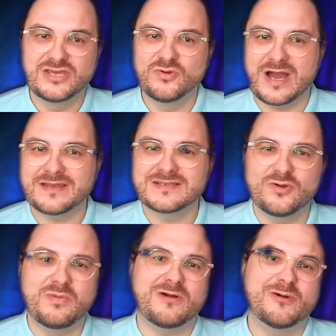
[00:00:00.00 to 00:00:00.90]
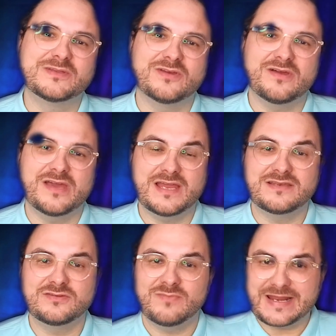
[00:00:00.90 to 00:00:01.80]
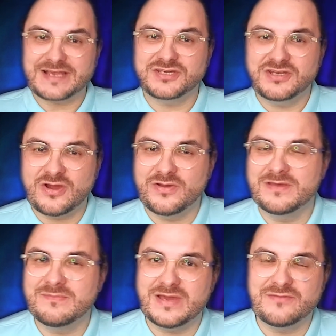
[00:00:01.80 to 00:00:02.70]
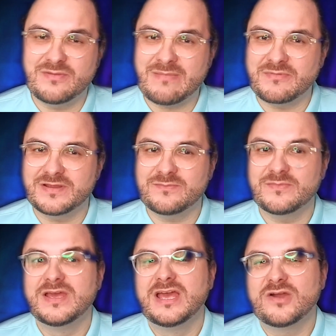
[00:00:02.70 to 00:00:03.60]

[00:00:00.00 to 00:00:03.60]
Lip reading: Johannes Oberreuter, and you might actually know him and remember him